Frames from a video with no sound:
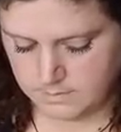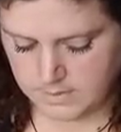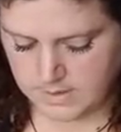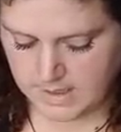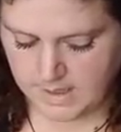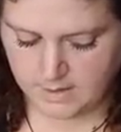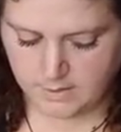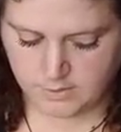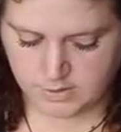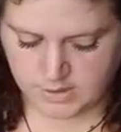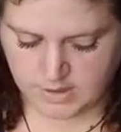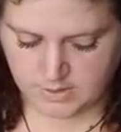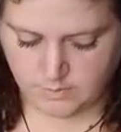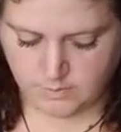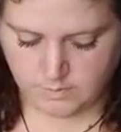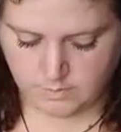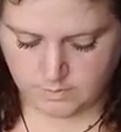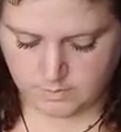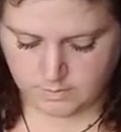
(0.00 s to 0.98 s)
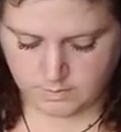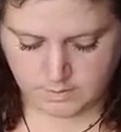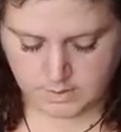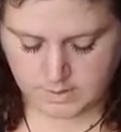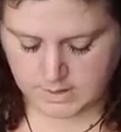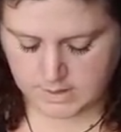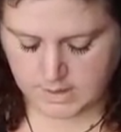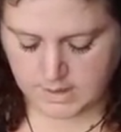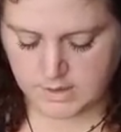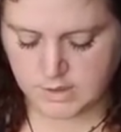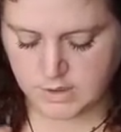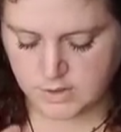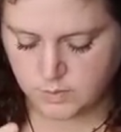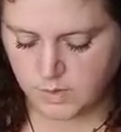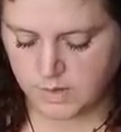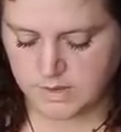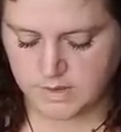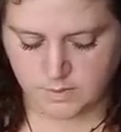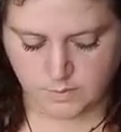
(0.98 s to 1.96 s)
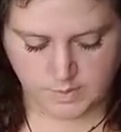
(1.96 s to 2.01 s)
the energy, it just
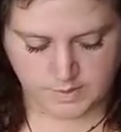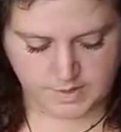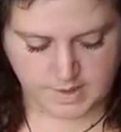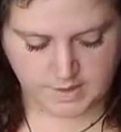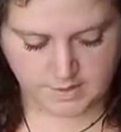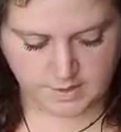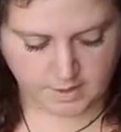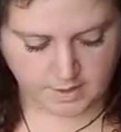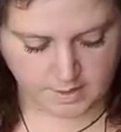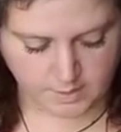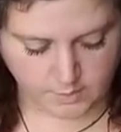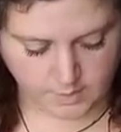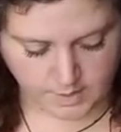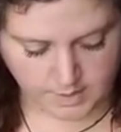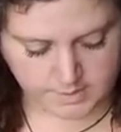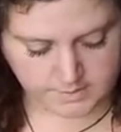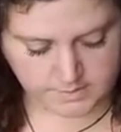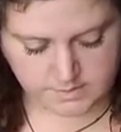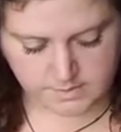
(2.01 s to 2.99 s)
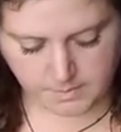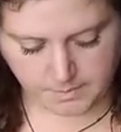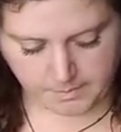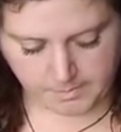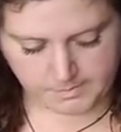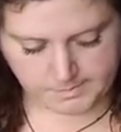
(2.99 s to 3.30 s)
wasn't what they thought it was.